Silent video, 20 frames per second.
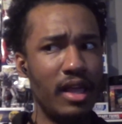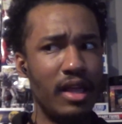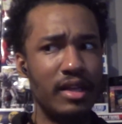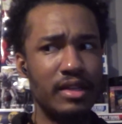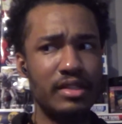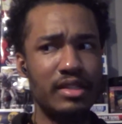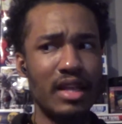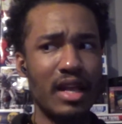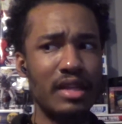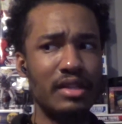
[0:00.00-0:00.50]

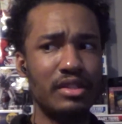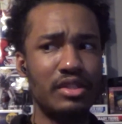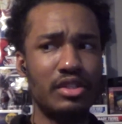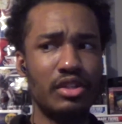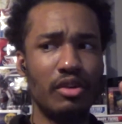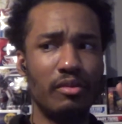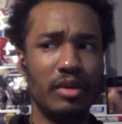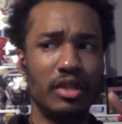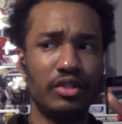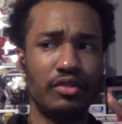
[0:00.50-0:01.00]
It's not
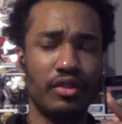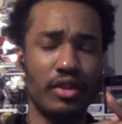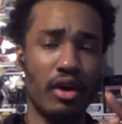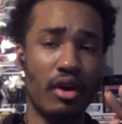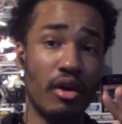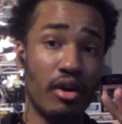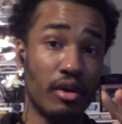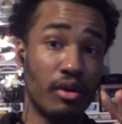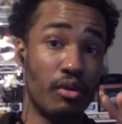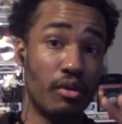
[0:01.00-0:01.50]
so much for the
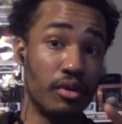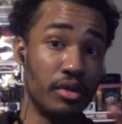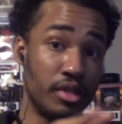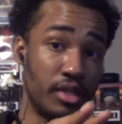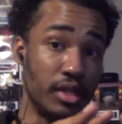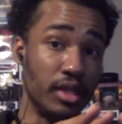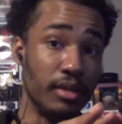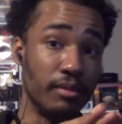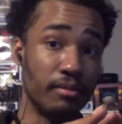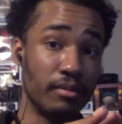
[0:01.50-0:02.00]
hardcore
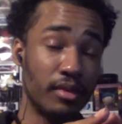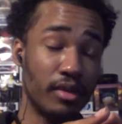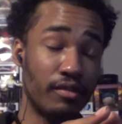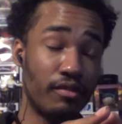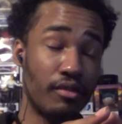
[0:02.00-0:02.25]
scene.